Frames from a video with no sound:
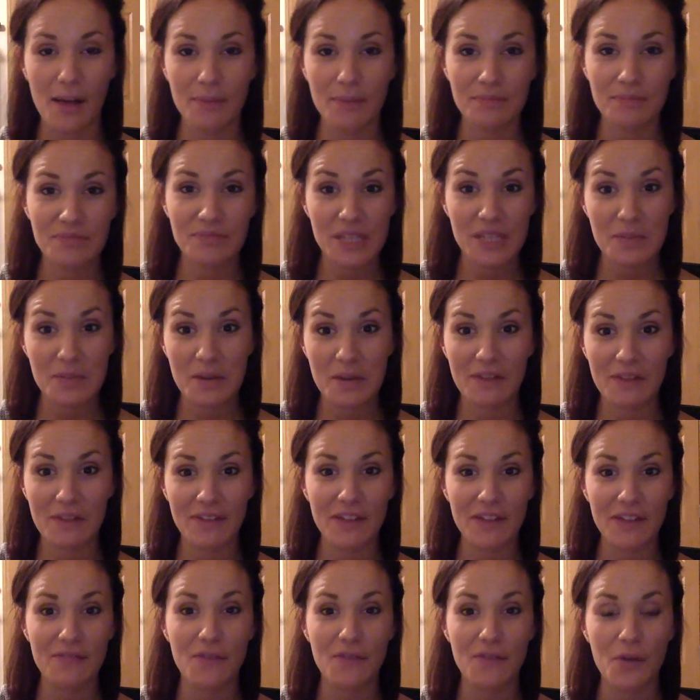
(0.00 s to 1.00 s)
tidbit of
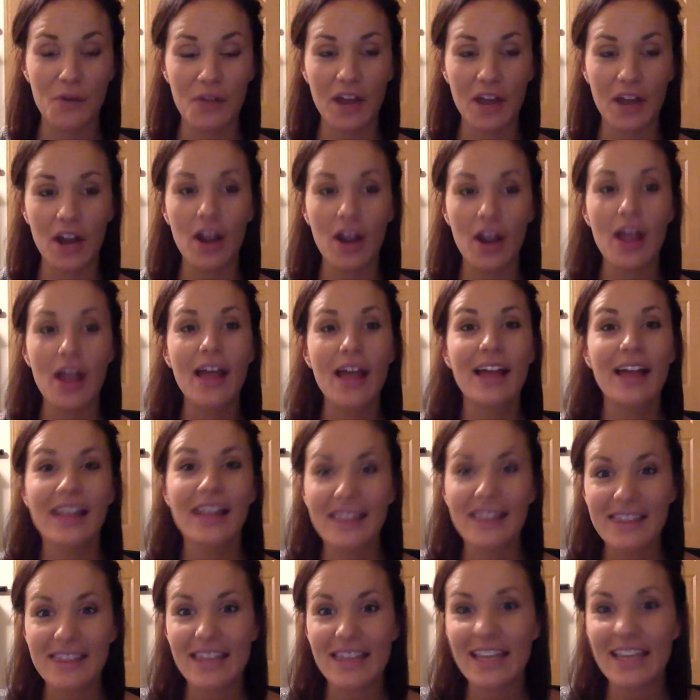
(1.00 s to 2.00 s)
info there,
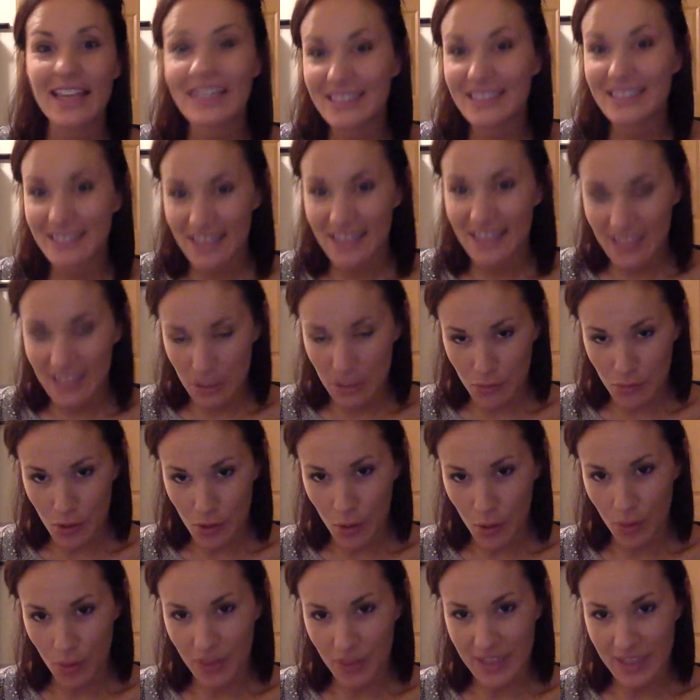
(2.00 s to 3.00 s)
then you
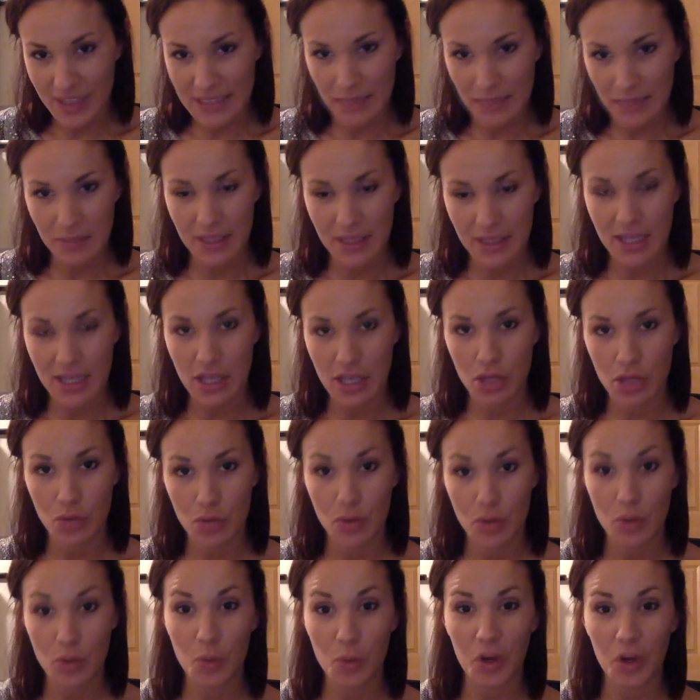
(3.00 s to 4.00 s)
know that that's something that you
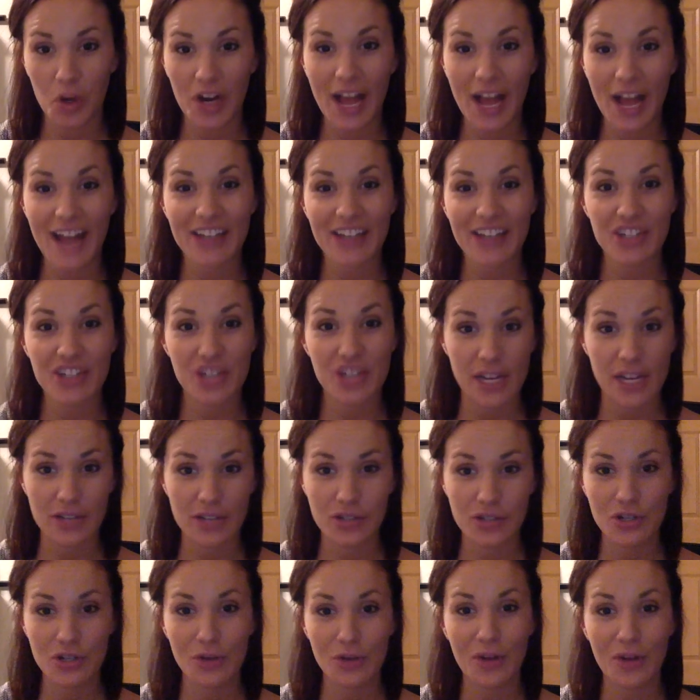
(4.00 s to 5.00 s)
can work on and
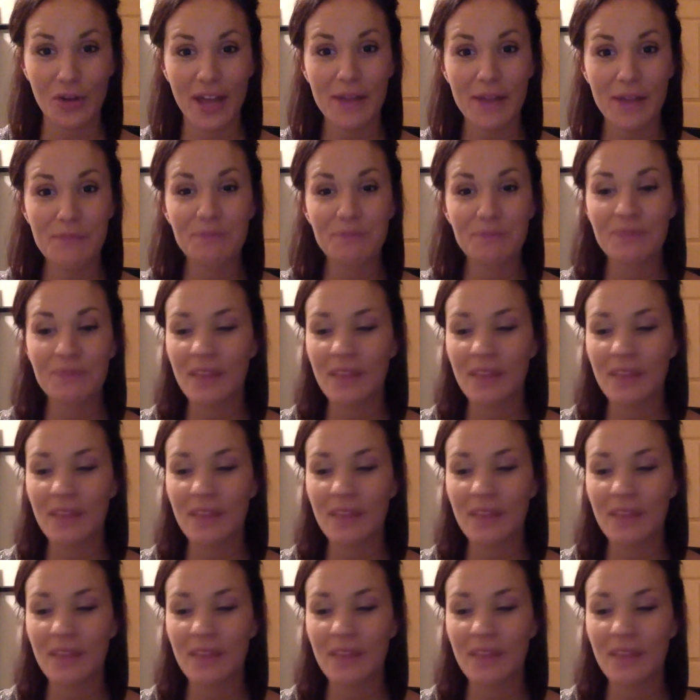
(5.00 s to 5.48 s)
change, okay?